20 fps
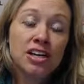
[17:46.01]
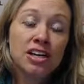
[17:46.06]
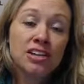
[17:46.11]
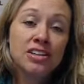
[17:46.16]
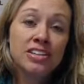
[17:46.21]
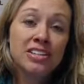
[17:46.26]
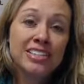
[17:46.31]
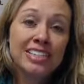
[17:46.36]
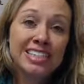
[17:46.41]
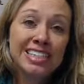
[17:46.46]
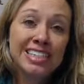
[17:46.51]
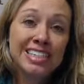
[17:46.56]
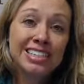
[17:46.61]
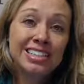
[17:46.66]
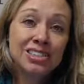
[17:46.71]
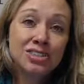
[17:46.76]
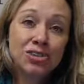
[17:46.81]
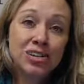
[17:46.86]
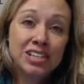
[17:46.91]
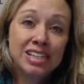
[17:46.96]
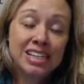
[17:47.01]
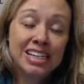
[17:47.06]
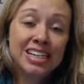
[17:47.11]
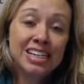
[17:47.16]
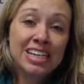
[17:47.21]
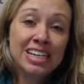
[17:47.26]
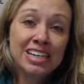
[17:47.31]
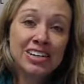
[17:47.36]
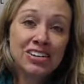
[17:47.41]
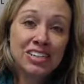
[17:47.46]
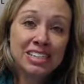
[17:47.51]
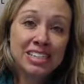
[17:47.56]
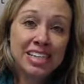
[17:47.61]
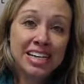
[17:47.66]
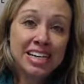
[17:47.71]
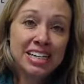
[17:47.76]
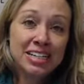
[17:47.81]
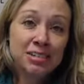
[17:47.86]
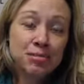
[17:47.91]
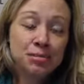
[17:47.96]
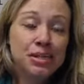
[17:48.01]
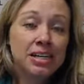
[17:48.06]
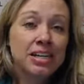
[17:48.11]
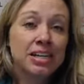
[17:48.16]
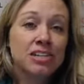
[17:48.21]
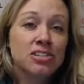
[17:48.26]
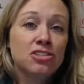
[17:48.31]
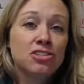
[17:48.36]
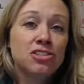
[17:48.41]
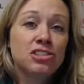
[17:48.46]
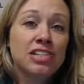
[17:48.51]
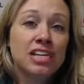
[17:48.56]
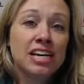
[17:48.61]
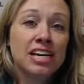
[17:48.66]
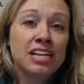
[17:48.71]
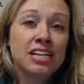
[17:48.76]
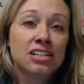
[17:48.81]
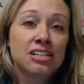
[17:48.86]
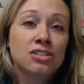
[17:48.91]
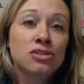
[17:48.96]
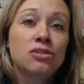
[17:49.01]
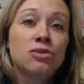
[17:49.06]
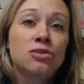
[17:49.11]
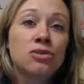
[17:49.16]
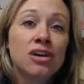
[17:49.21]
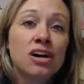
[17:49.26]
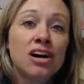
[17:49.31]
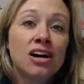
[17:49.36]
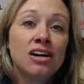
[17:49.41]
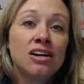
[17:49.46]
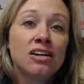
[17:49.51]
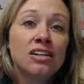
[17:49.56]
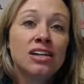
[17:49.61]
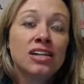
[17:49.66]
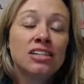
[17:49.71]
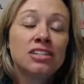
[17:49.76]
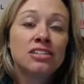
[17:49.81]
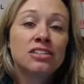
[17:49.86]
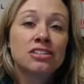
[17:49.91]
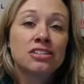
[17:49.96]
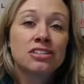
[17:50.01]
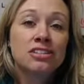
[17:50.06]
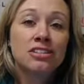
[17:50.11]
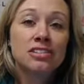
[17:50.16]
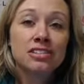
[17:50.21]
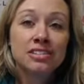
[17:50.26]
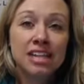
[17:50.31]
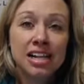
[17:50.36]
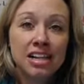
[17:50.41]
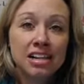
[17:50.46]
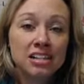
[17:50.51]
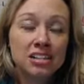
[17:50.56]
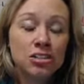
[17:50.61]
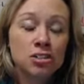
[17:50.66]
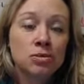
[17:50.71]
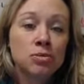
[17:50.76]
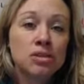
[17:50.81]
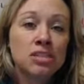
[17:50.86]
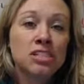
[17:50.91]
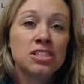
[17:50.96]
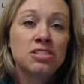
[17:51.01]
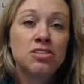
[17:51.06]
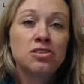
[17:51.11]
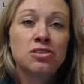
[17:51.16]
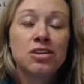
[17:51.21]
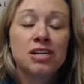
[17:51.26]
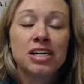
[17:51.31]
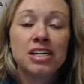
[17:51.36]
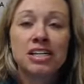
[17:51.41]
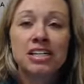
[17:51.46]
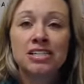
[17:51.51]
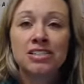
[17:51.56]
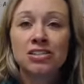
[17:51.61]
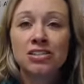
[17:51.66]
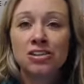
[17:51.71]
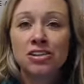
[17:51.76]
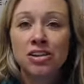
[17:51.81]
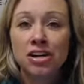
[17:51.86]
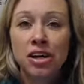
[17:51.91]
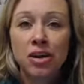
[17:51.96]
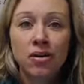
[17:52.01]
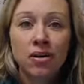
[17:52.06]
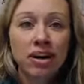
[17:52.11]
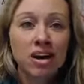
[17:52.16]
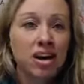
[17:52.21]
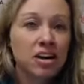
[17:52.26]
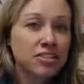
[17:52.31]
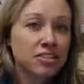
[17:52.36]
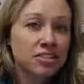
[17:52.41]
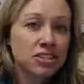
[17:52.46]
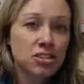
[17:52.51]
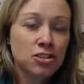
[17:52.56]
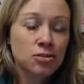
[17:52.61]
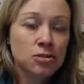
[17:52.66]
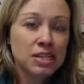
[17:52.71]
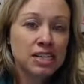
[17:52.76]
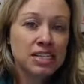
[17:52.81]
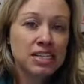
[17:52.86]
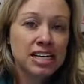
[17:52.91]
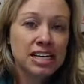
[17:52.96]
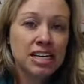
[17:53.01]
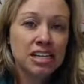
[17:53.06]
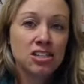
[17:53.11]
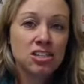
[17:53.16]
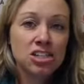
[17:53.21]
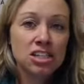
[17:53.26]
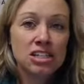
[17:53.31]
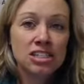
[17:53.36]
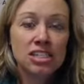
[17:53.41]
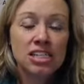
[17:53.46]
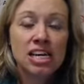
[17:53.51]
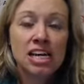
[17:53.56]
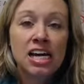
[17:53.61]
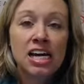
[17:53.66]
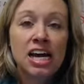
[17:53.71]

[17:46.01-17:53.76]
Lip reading: the D is going to get irritated because you're taking too long and you're telling too many stories or you're going off in too many tangents,